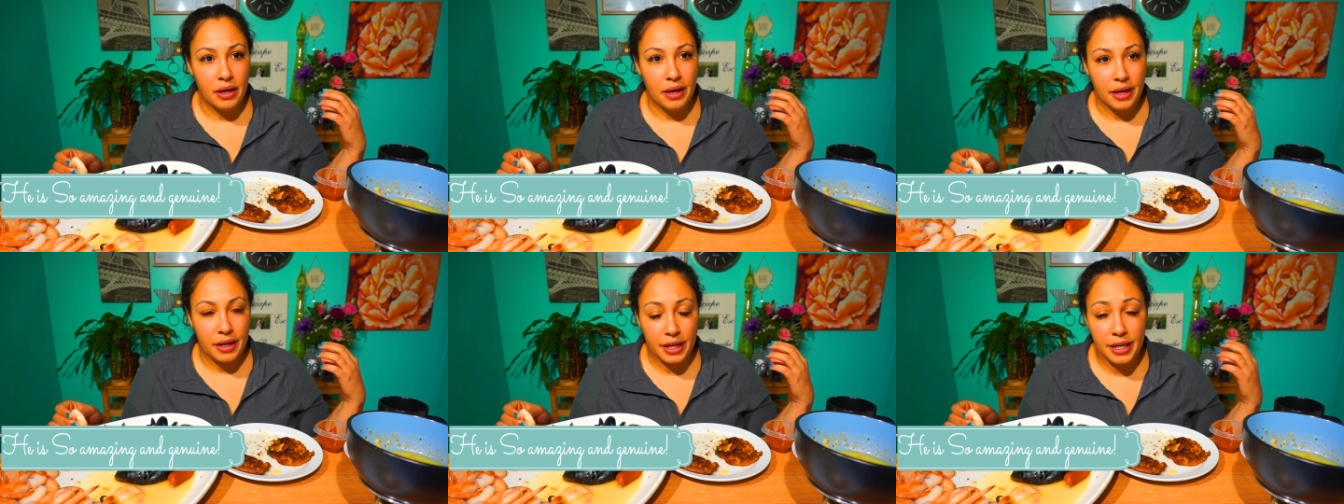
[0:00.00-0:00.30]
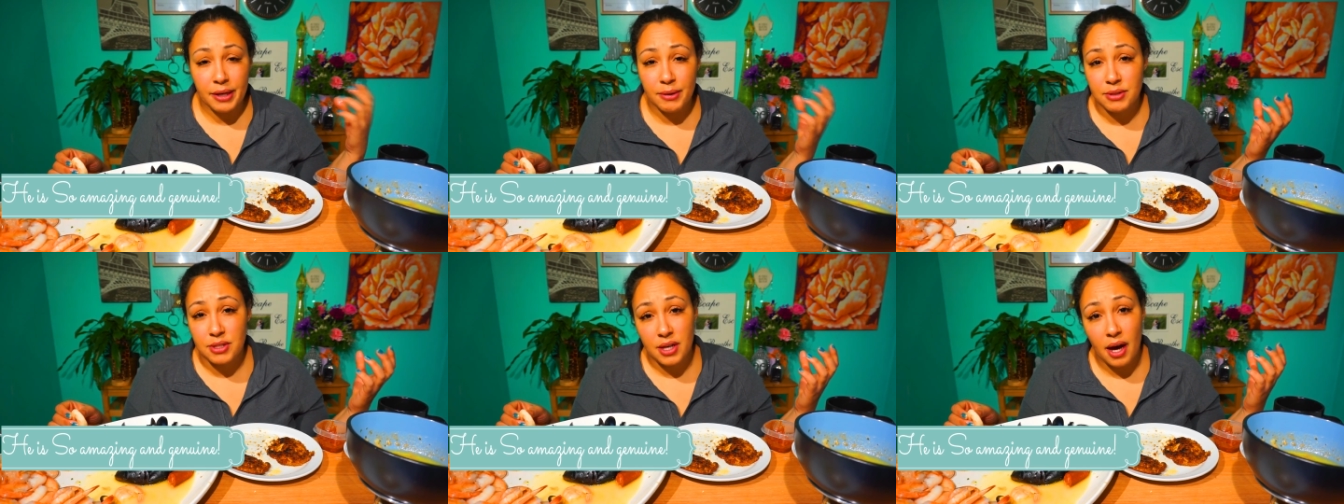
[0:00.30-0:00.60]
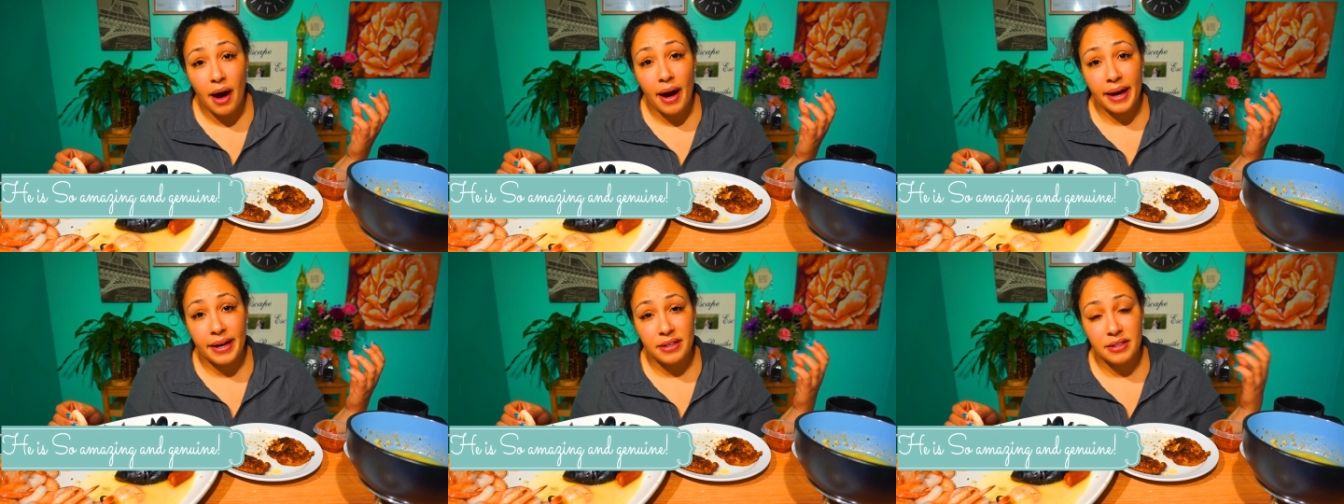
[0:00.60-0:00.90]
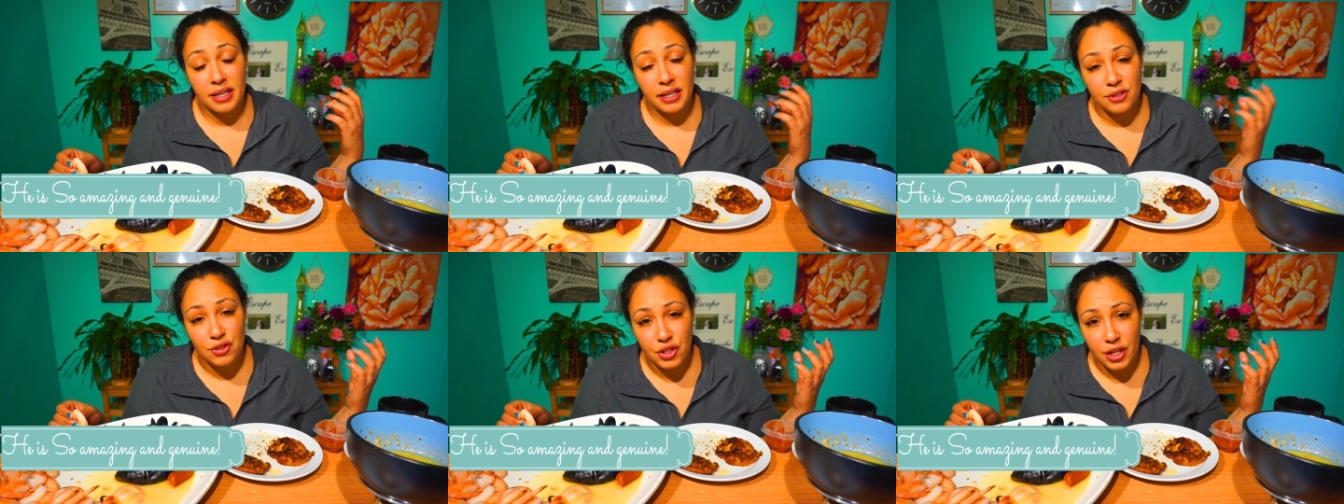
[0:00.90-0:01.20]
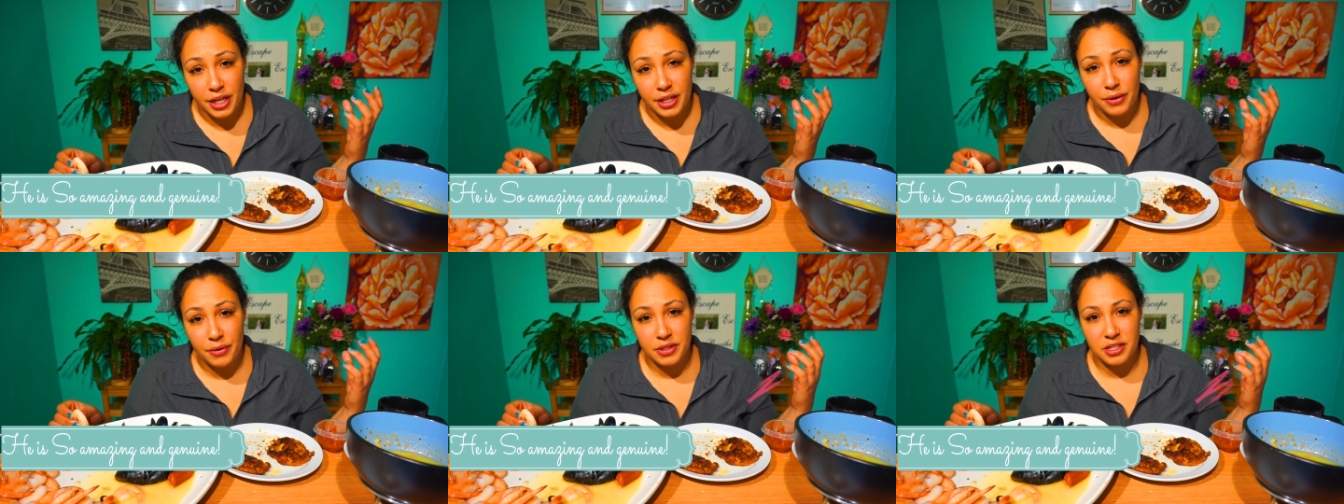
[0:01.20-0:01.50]
he was kind and
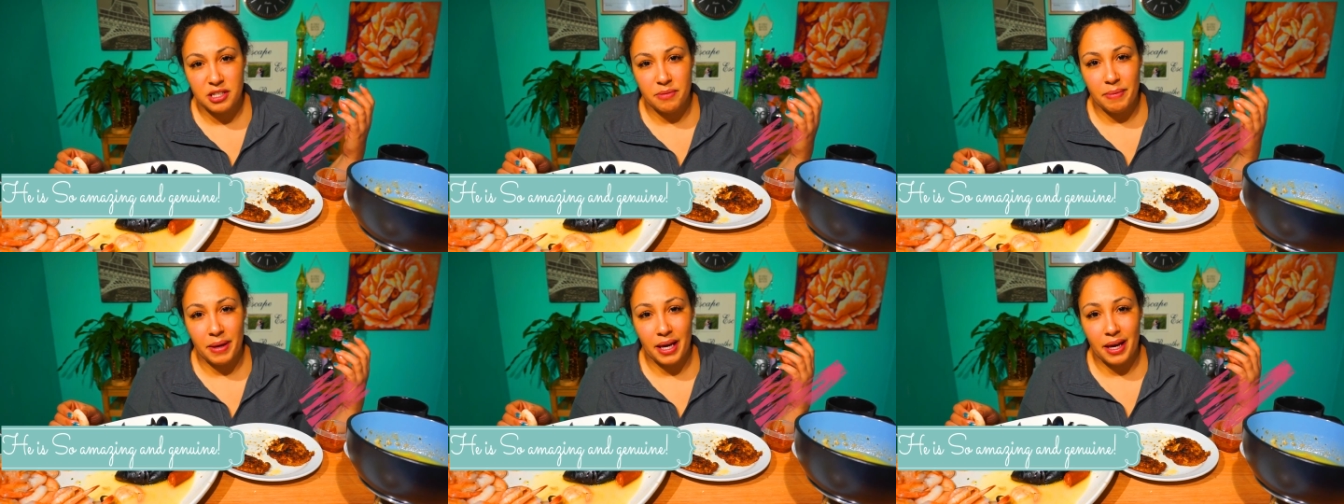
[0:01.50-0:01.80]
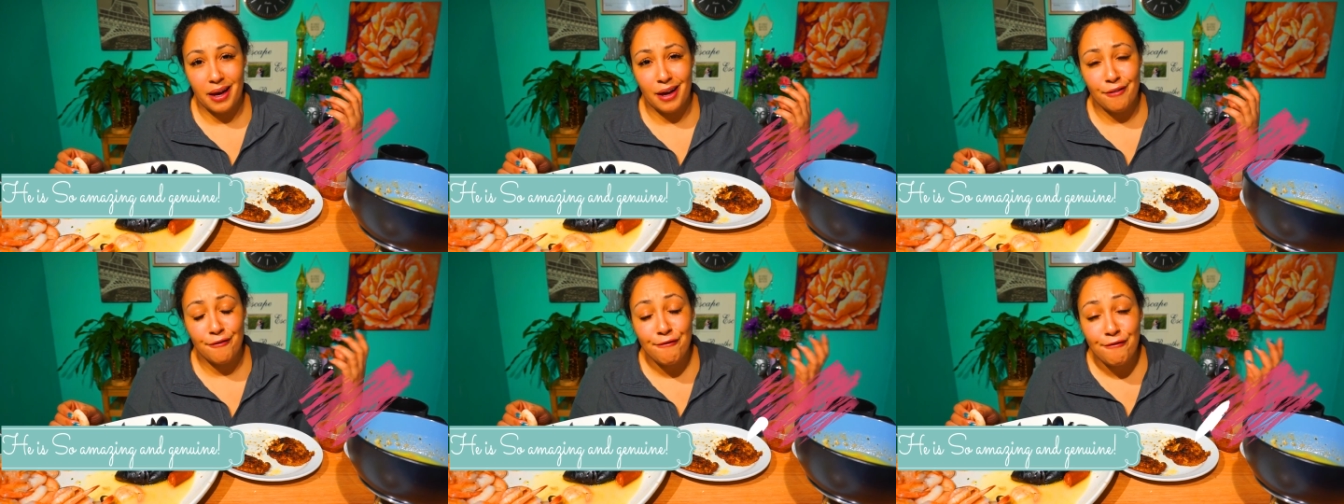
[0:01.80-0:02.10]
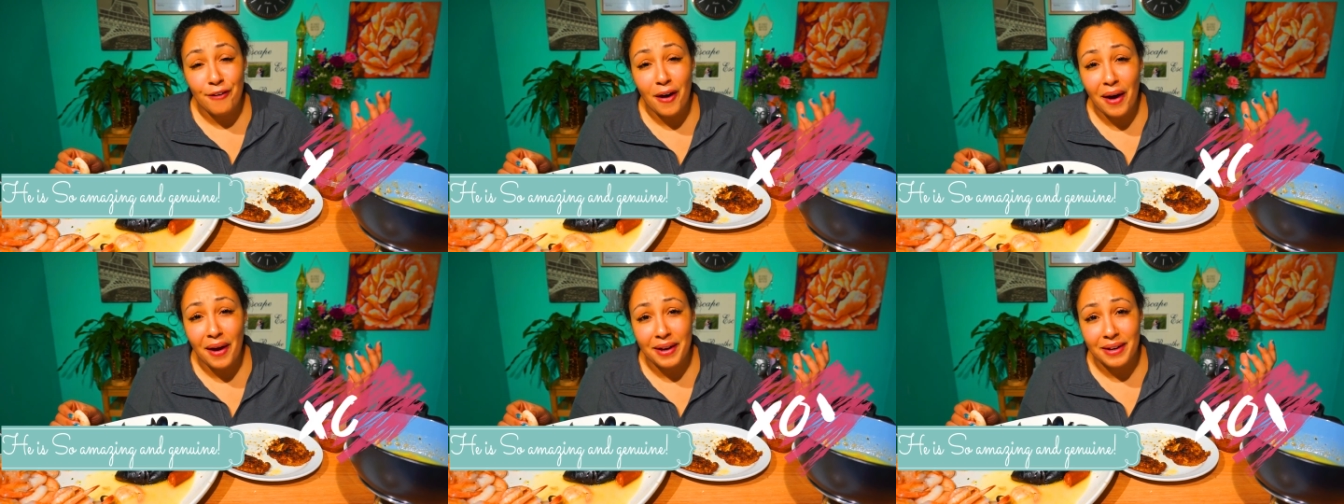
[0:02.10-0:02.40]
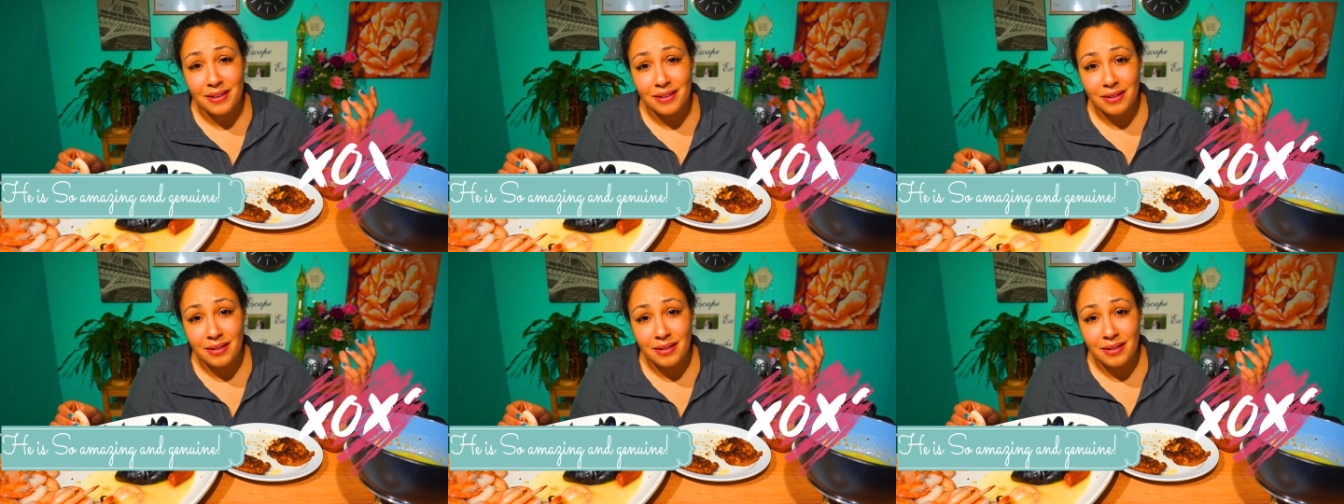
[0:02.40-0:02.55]
genuine to me and fun.